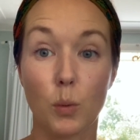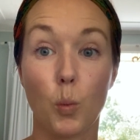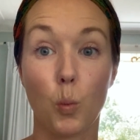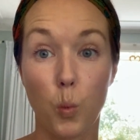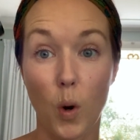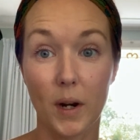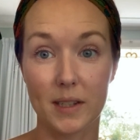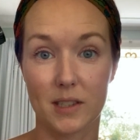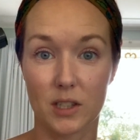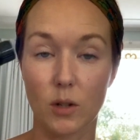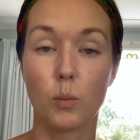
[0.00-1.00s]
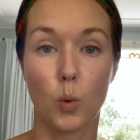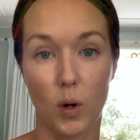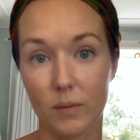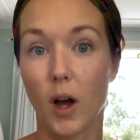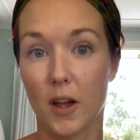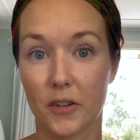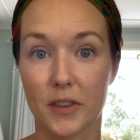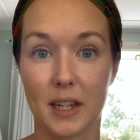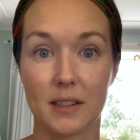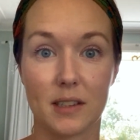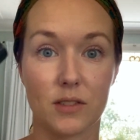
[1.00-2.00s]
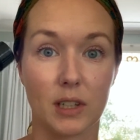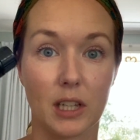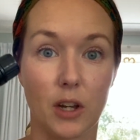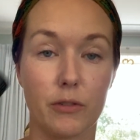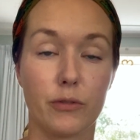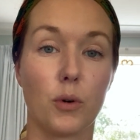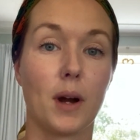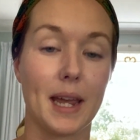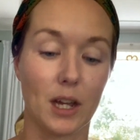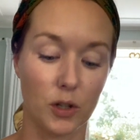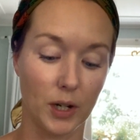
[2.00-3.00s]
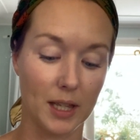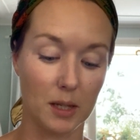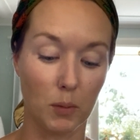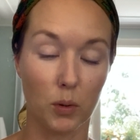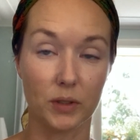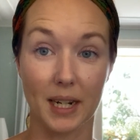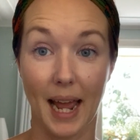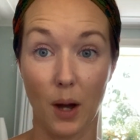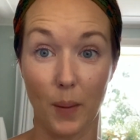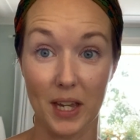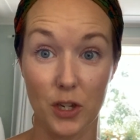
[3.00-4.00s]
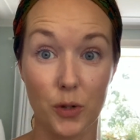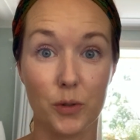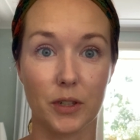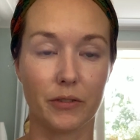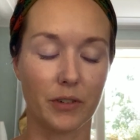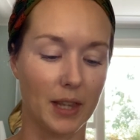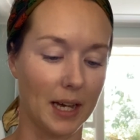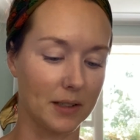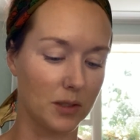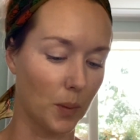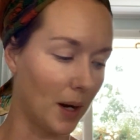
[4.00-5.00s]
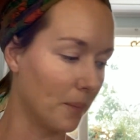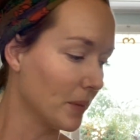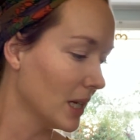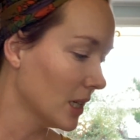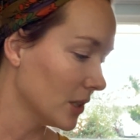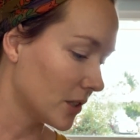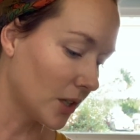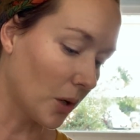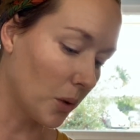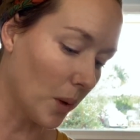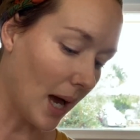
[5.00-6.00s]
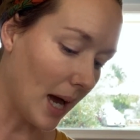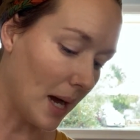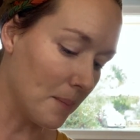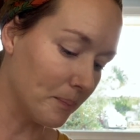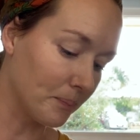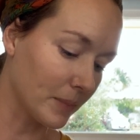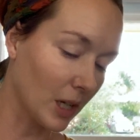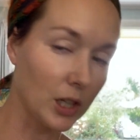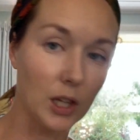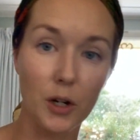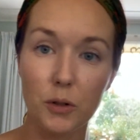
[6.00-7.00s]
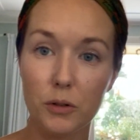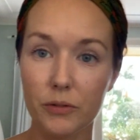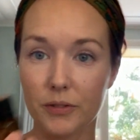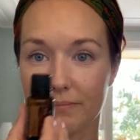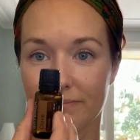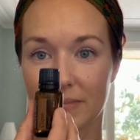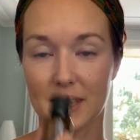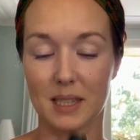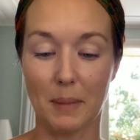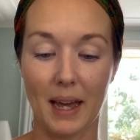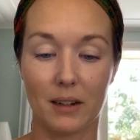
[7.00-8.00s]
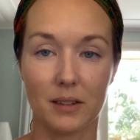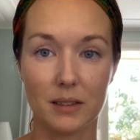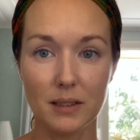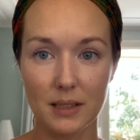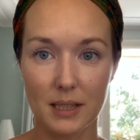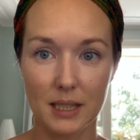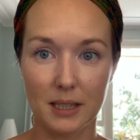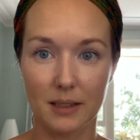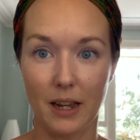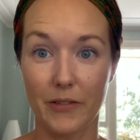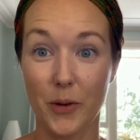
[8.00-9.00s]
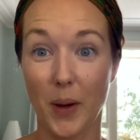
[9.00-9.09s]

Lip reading: what other things it's really good for, including the mold, and how I use it for that as well. So clove smells, if you